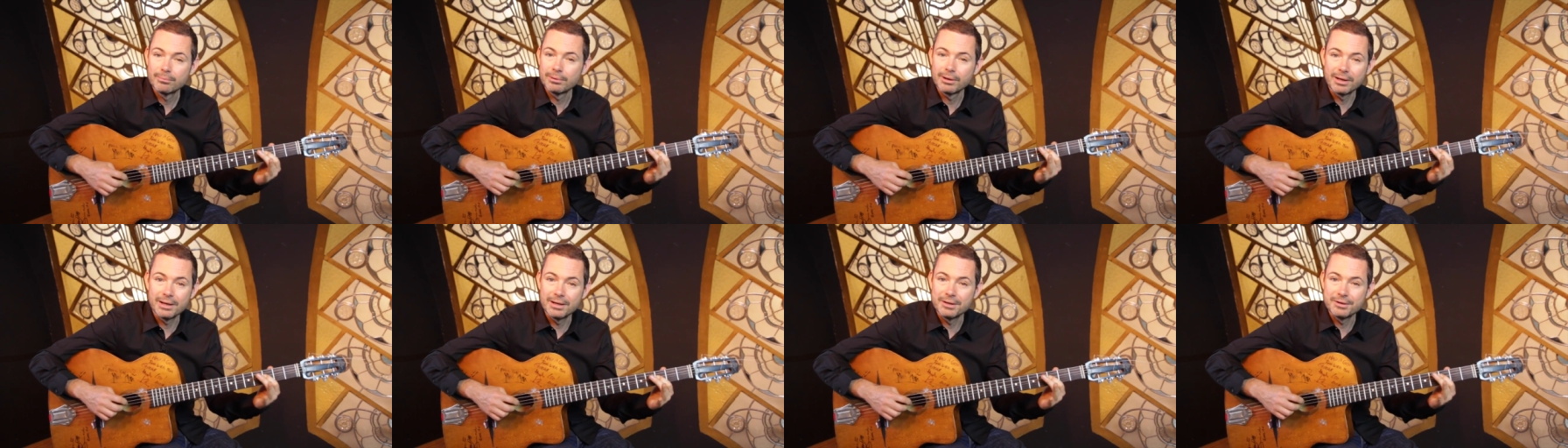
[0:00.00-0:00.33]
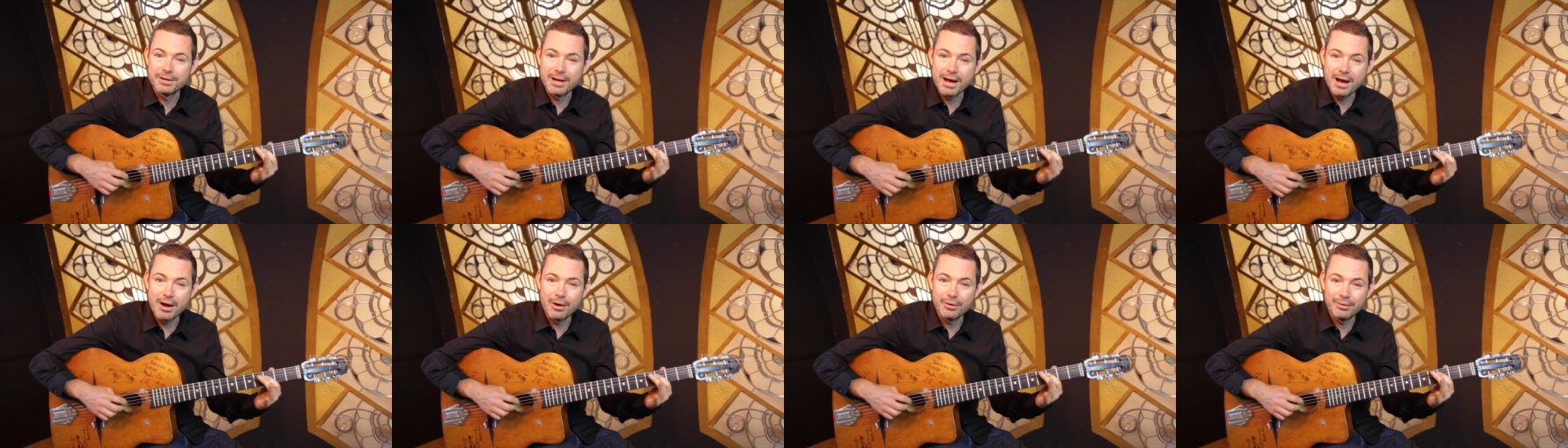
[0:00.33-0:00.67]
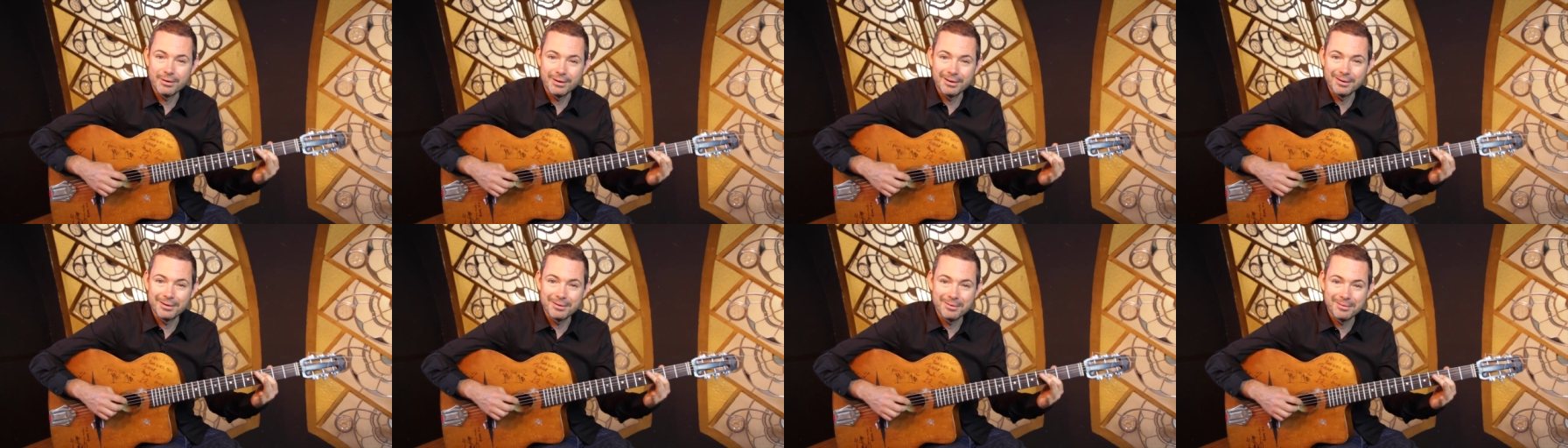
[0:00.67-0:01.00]
play it down
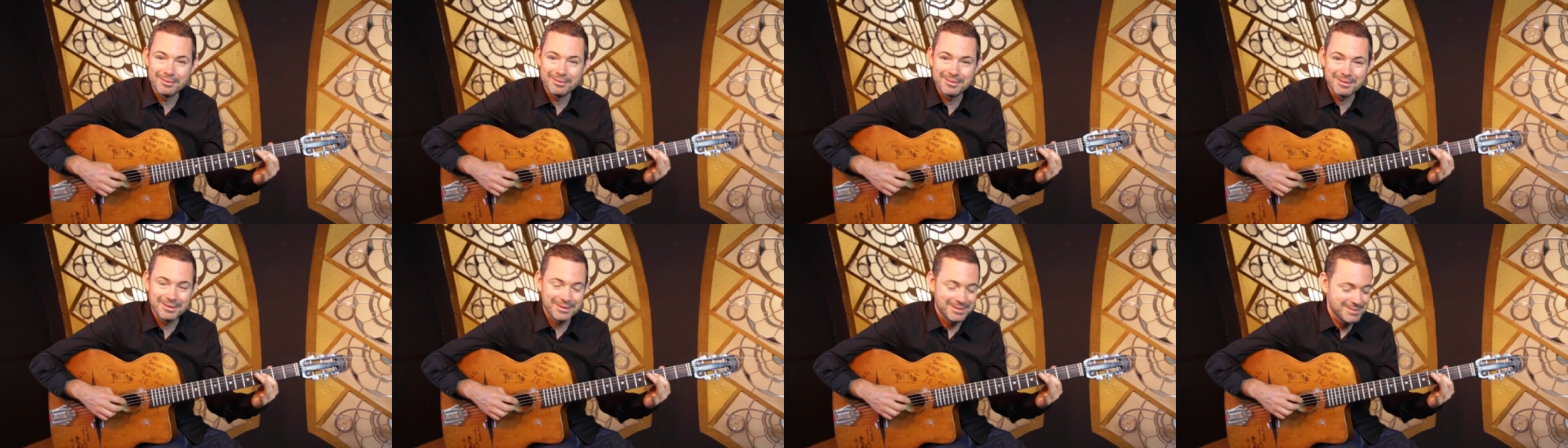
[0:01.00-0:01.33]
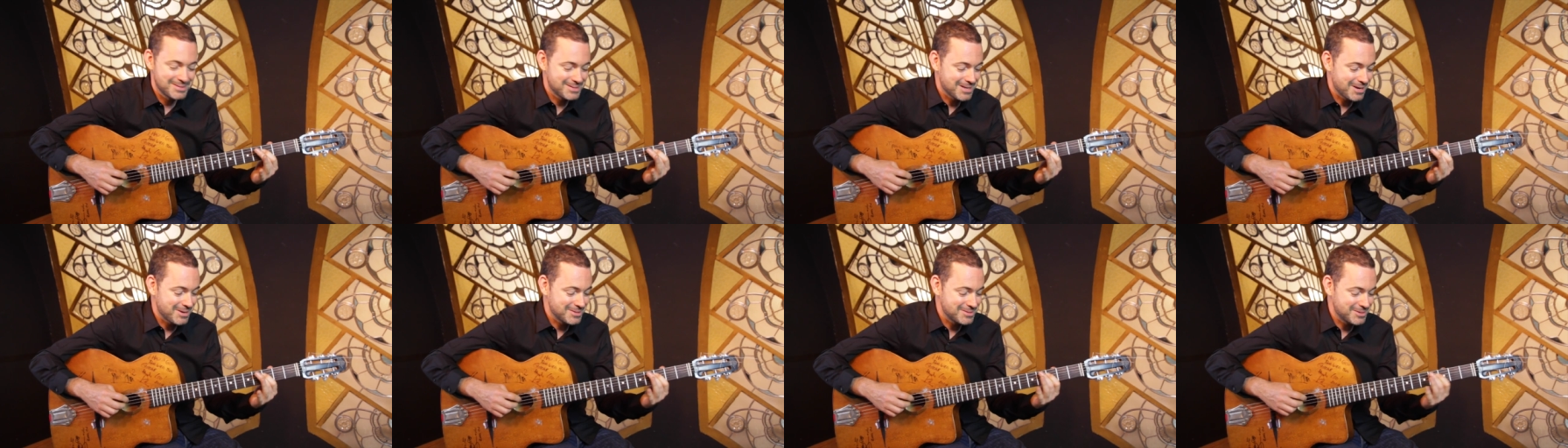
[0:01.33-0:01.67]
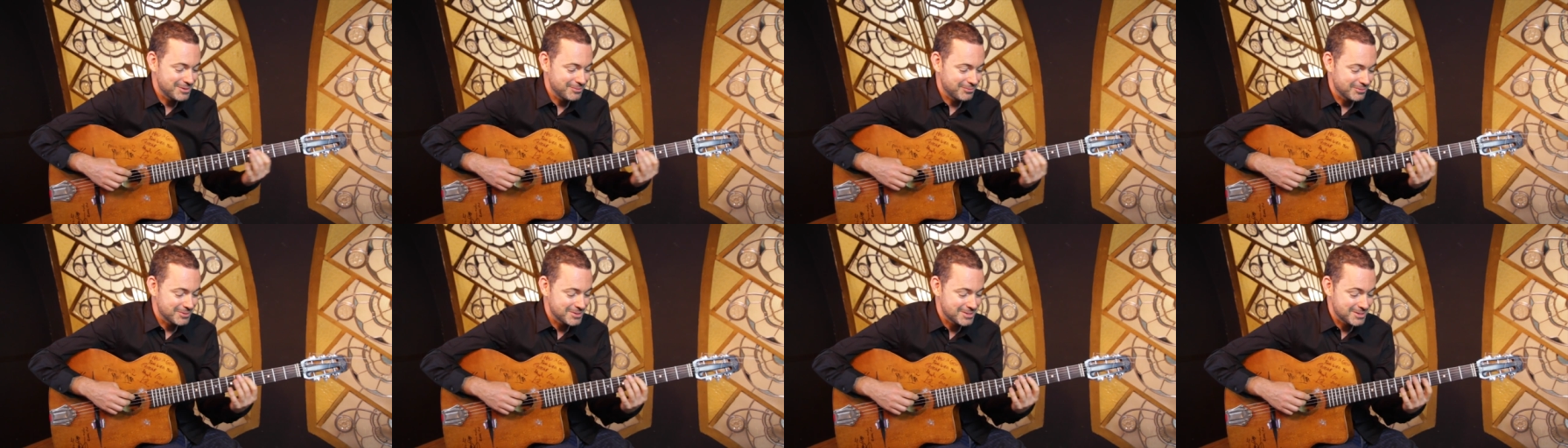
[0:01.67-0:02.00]
there, and it sounds
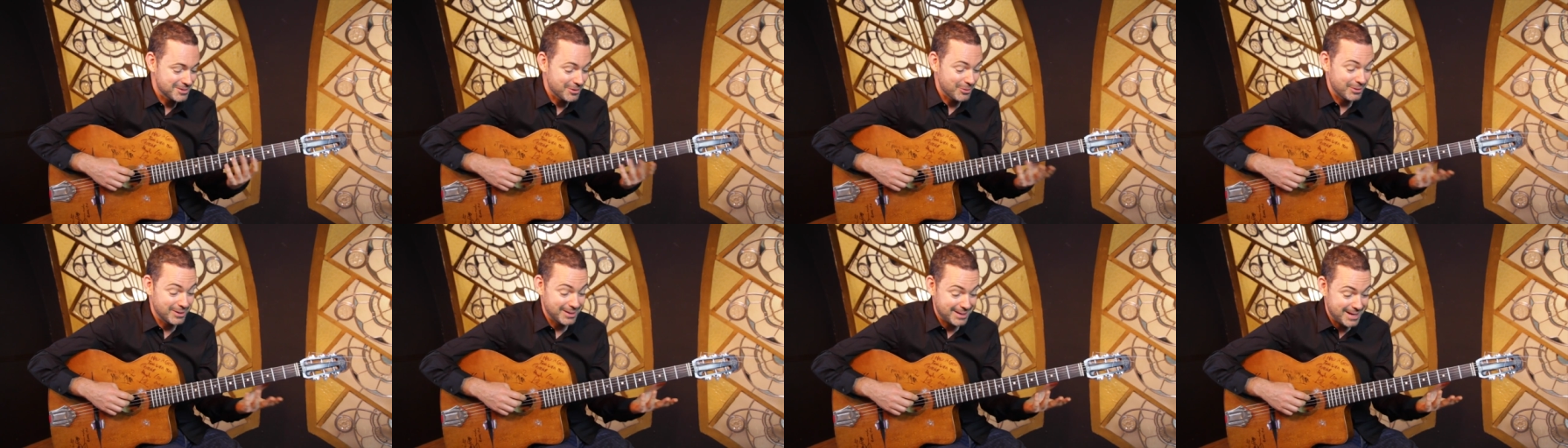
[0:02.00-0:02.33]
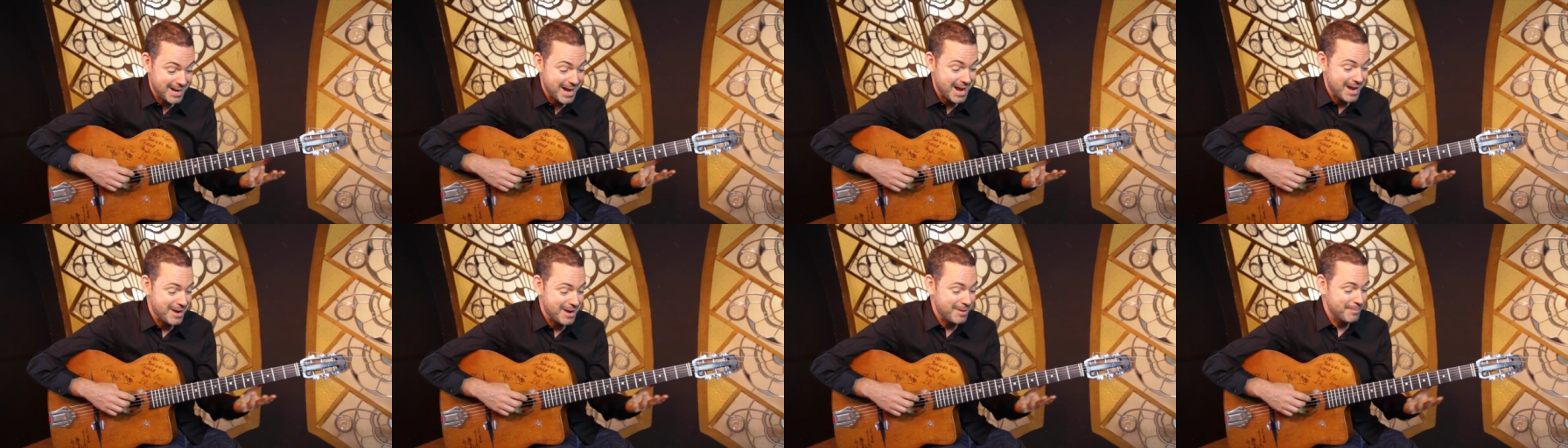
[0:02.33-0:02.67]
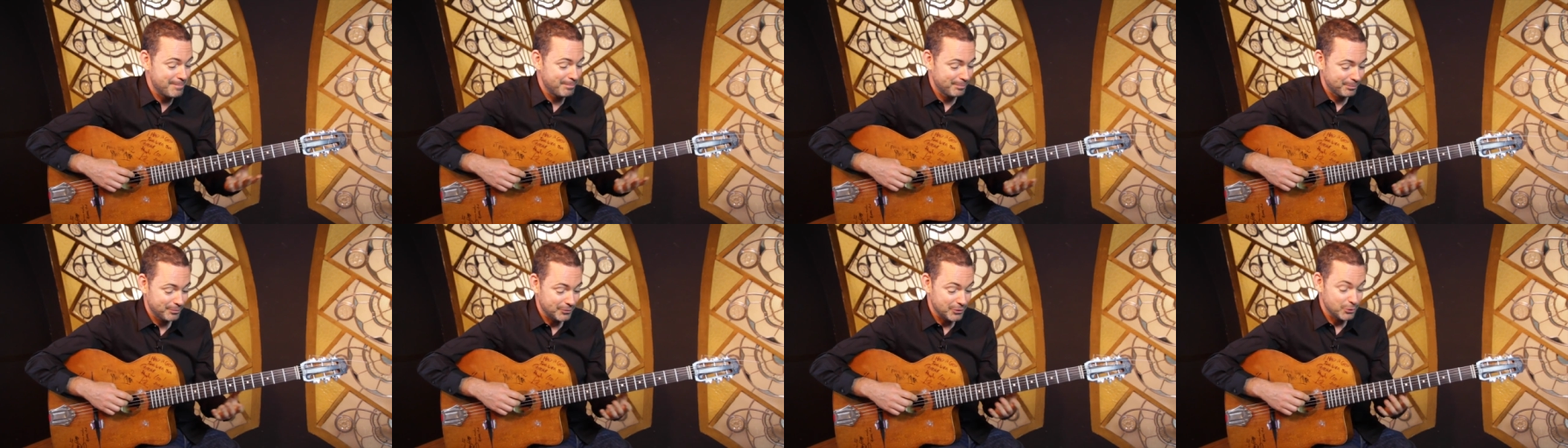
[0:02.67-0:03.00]
different. So again,
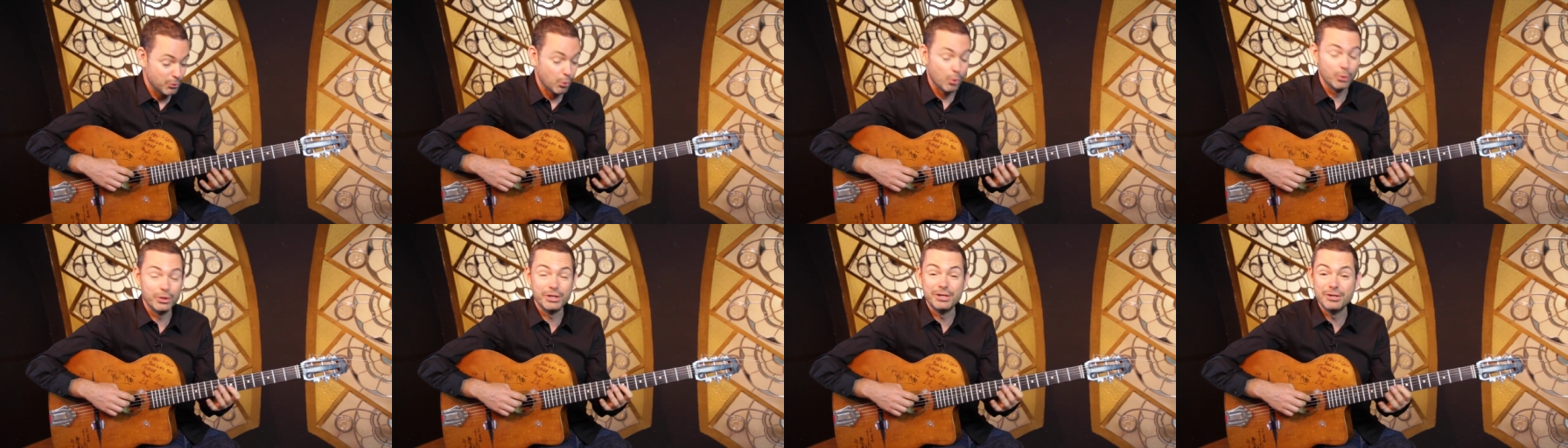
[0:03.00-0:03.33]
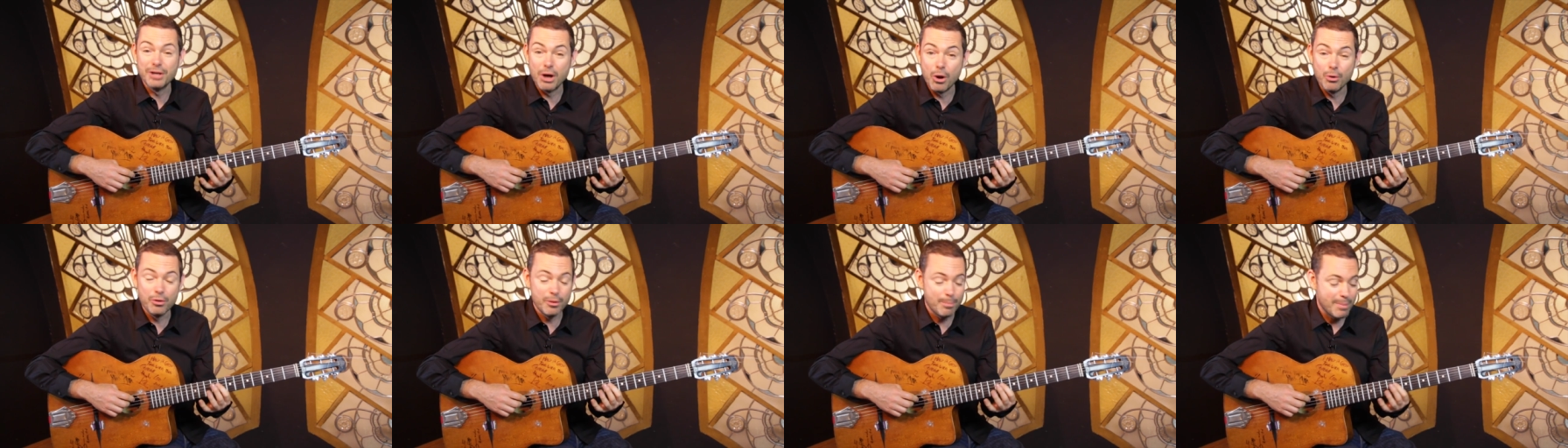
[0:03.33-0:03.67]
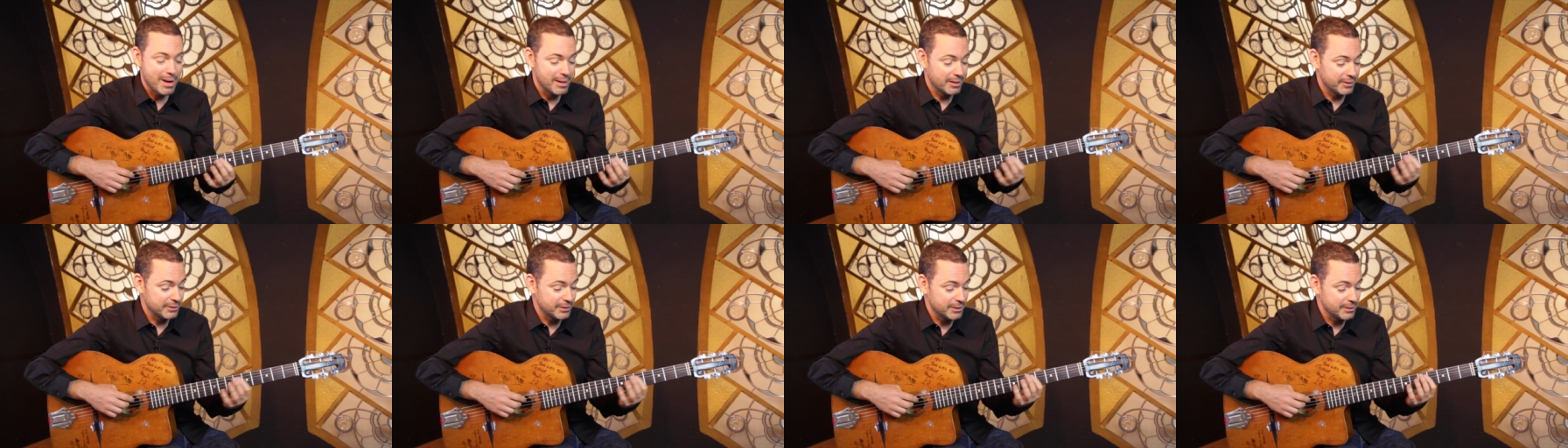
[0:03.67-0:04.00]
you already know the
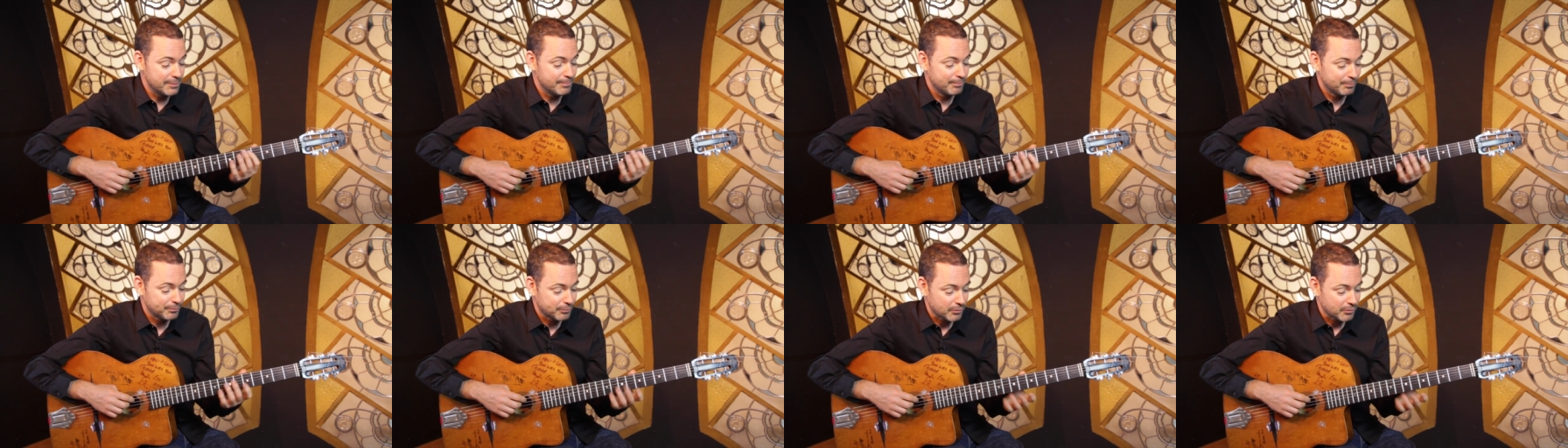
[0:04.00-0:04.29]
melody.